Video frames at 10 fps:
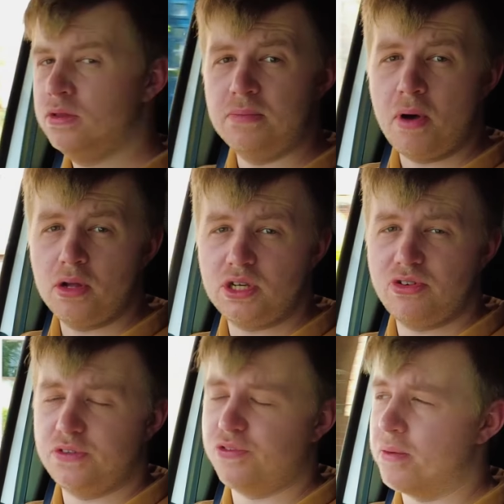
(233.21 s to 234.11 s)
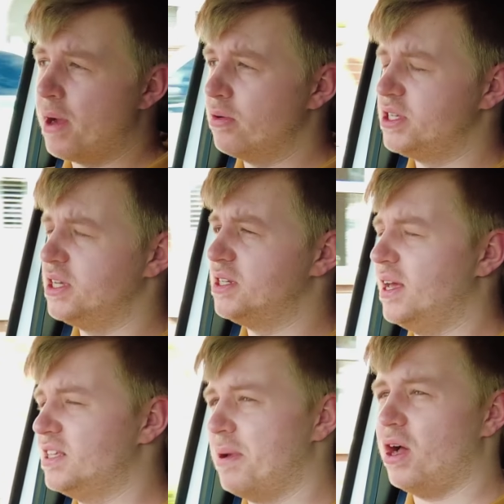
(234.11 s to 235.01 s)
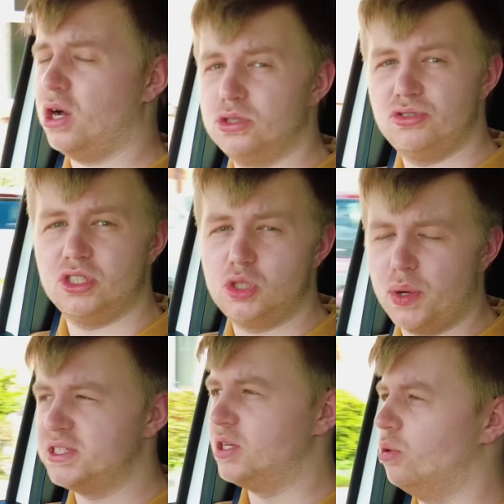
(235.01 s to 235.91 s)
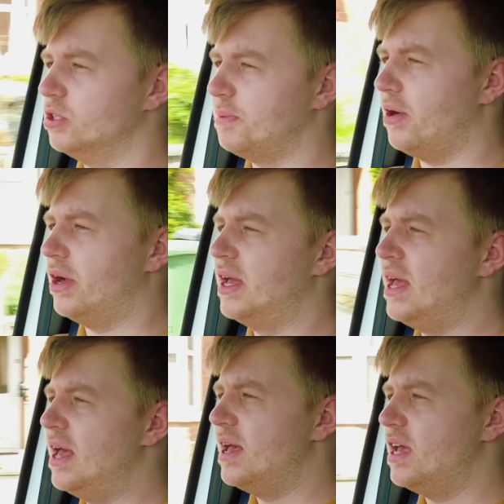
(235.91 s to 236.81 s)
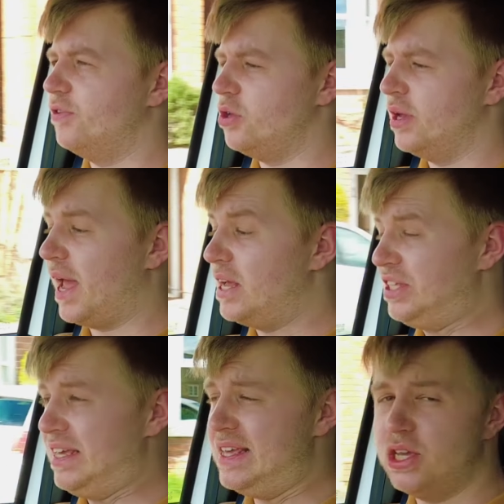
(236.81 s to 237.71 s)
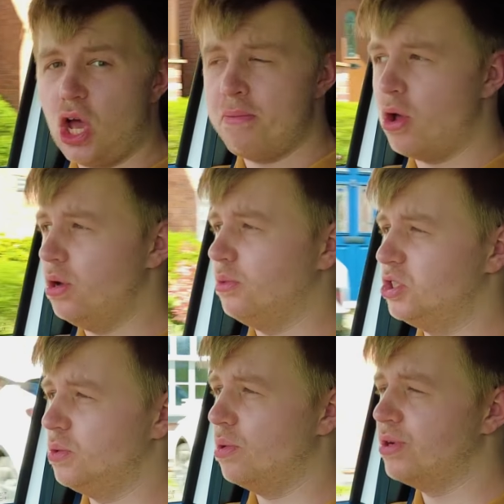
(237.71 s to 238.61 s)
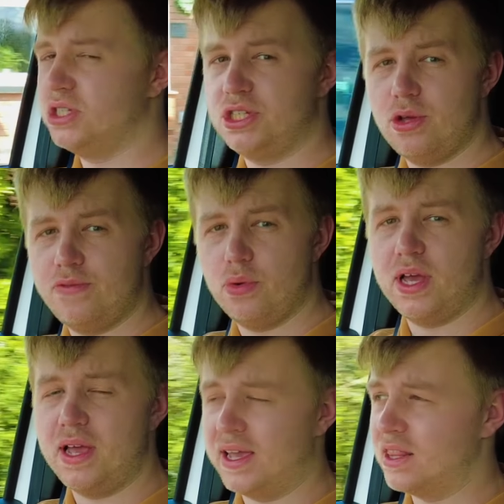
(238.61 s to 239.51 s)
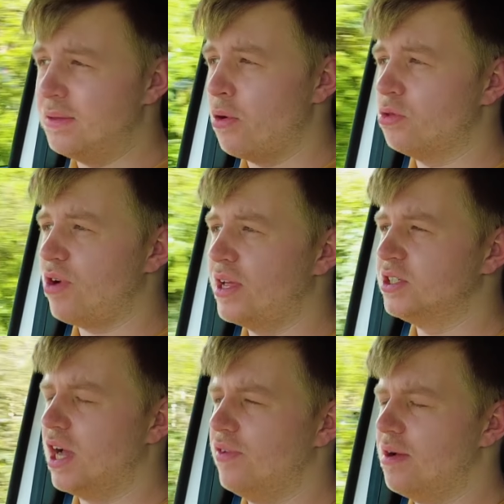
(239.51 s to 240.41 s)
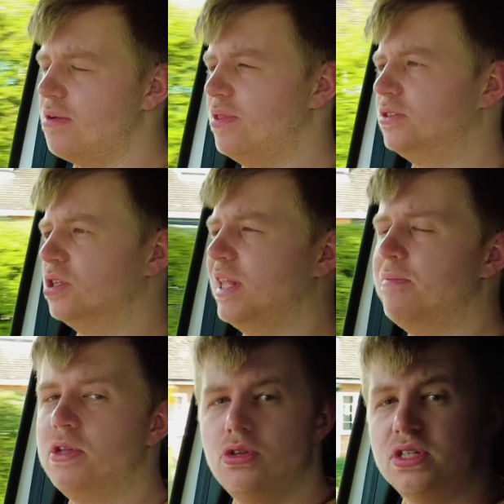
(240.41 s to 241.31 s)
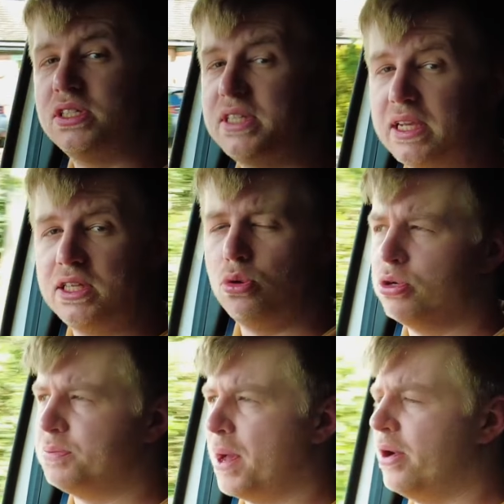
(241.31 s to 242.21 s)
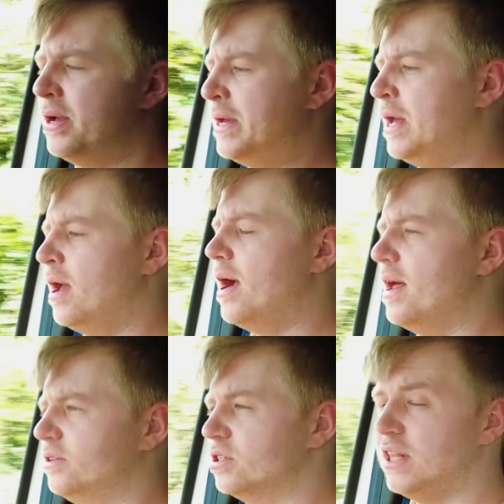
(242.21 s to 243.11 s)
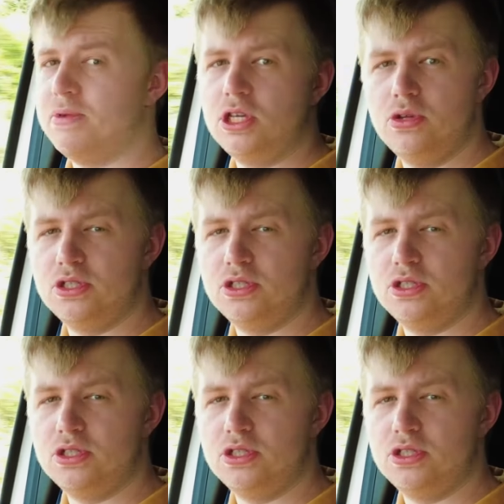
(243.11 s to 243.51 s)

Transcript: The motor is front mounted and it's about one hundred twenty horsepower. If you engage the eco mode, which you will need to do if you want to get the most range out of it, that does limit you to sixty horsepower and it does limit you